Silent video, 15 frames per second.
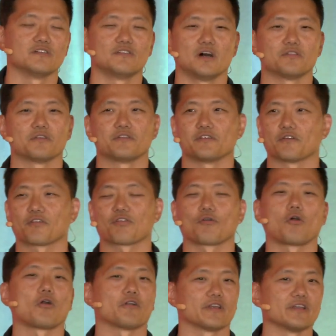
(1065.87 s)
under the
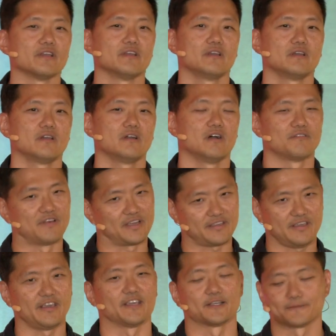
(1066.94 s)
authority of that king.